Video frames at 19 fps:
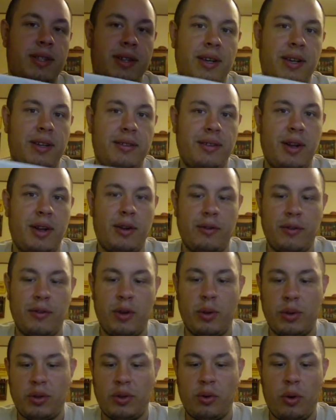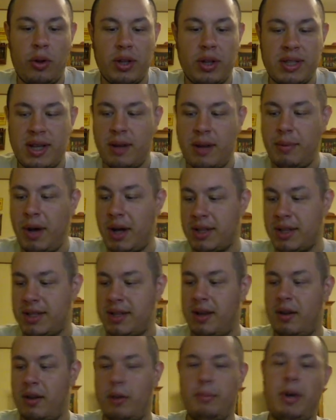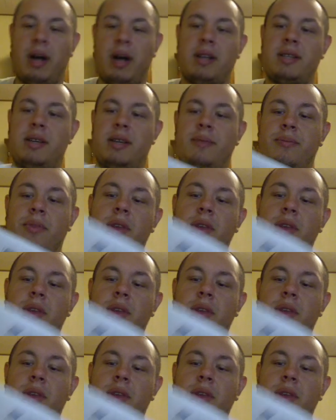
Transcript: I, I, don't even know what to call it. It's not a box. It's not an unboxing.